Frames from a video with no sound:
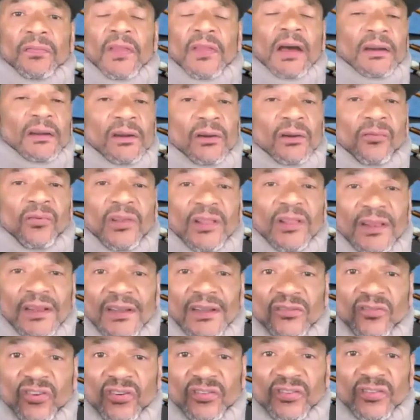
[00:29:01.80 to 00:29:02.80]
not in a
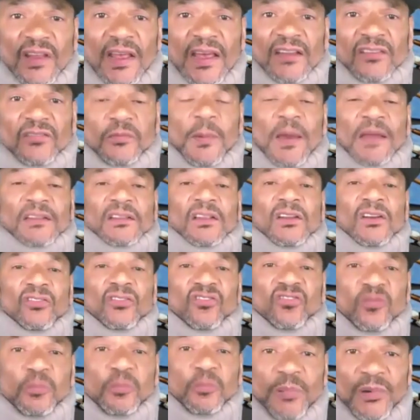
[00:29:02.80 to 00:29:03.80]
religious aspect, in
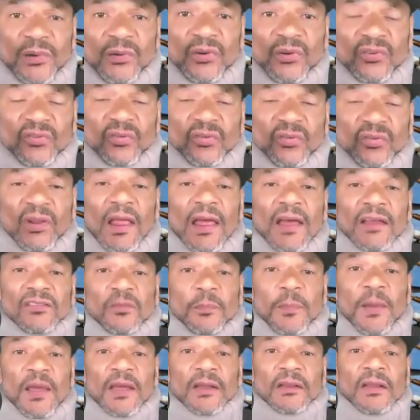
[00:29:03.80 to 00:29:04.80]
a spiritual
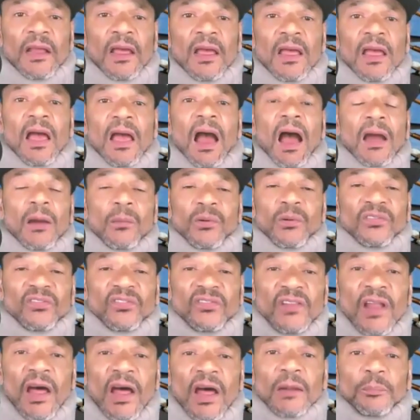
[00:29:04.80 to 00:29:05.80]
aspect. I
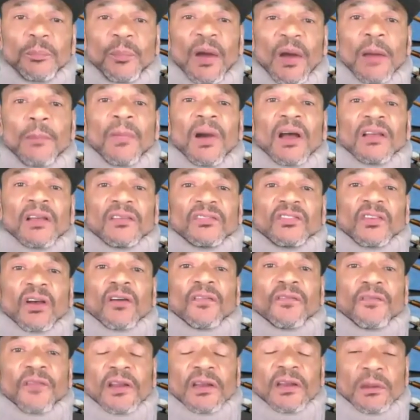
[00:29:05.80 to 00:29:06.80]
was not by
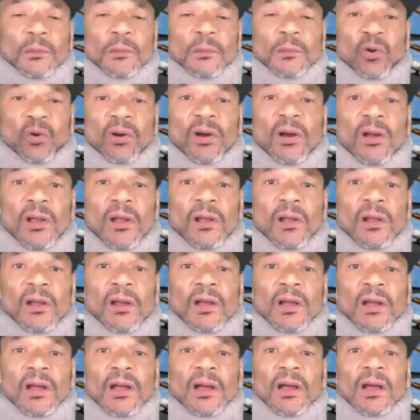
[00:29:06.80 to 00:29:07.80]
myself anymore.
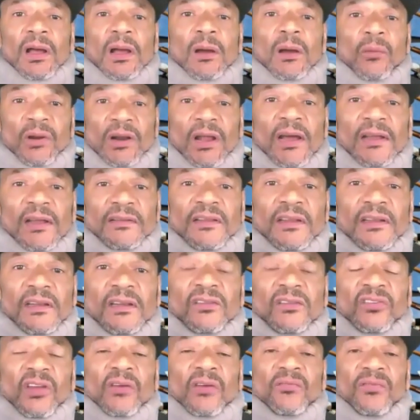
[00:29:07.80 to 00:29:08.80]
And what I
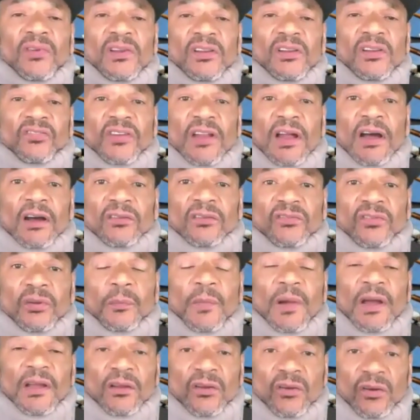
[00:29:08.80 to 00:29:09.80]
did is I reached out to
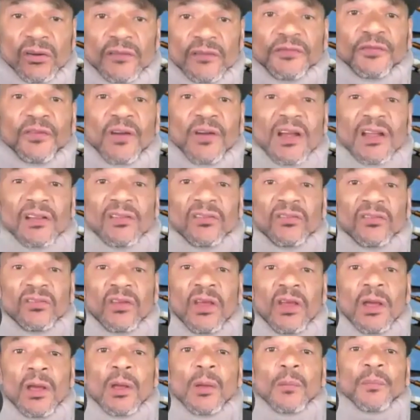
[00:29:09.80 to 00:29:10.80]
my good
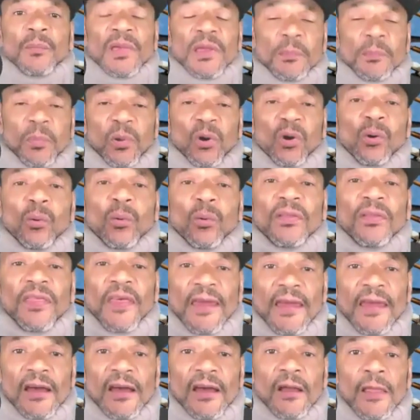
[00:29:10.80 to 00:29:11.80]
friends people who were
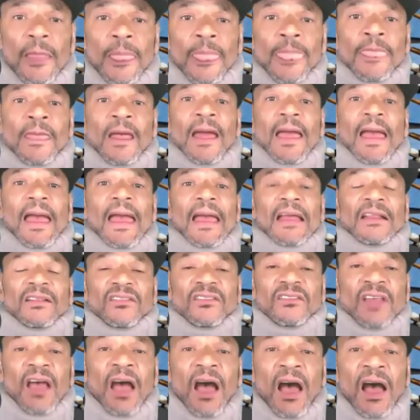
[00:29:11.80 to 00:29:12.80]
there,
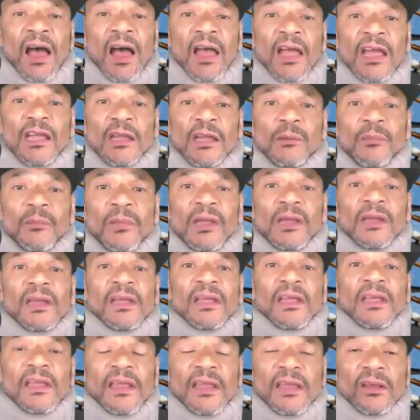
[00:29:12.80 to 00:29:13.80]
and time
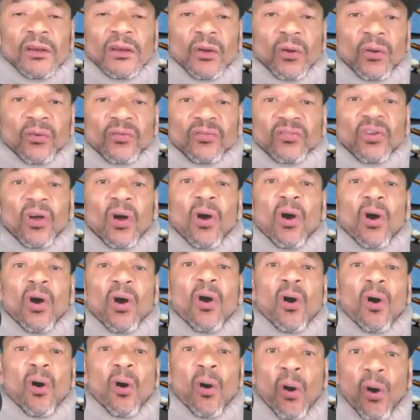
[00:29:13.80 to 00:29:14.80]
heals
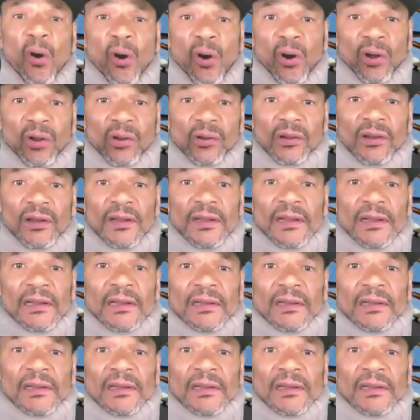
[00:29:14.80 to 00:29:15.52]
all.